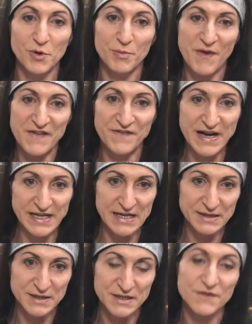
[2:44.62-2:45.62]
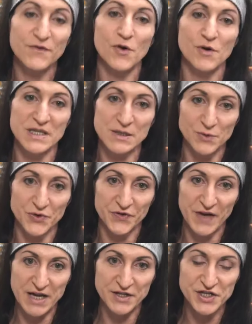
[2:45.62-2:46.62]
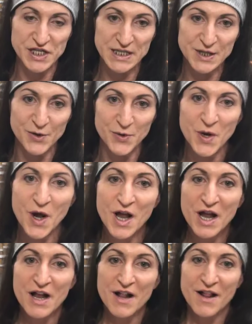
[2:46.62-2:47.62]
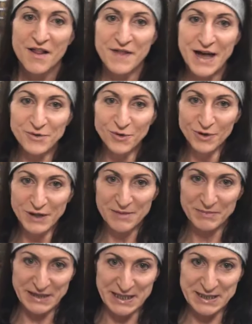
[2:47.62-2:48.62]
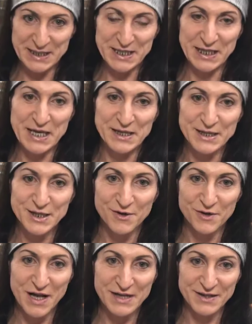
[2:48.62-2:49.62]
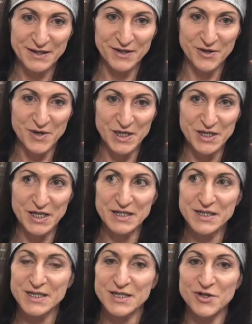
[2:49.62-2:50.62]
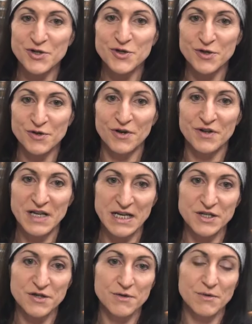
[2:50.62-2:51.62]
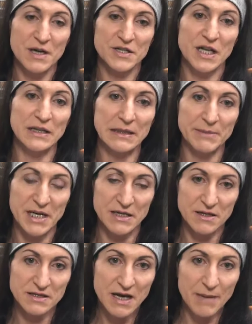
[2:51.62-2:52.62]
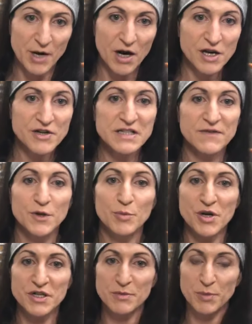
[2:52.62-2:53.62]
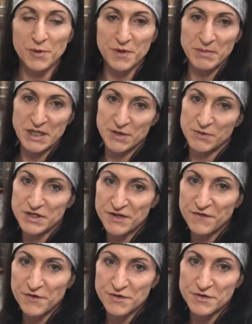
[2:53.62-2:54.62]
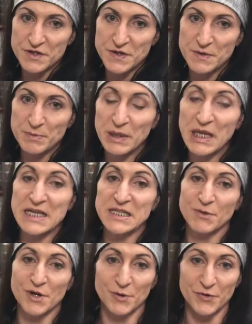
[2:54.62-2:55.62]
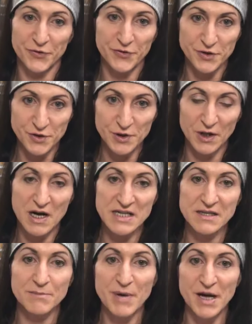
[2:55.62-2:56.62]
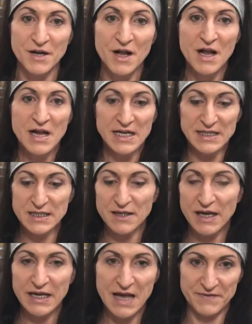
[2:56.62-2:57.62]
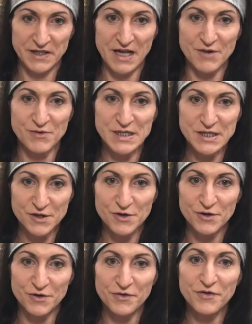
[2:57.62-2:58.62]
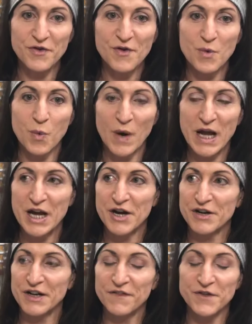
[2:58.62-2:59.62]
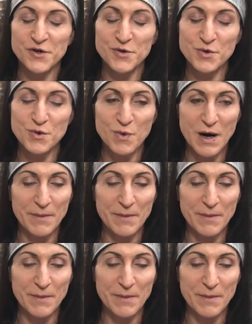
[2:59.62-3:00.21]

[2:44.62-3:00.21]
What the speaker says: fatty acids for a source of energy. So that all links in together. So you do not need to eliminate those carbohydrates for your body to put them into a different place where it wants to utilize it. But it's like having that reserve, where if you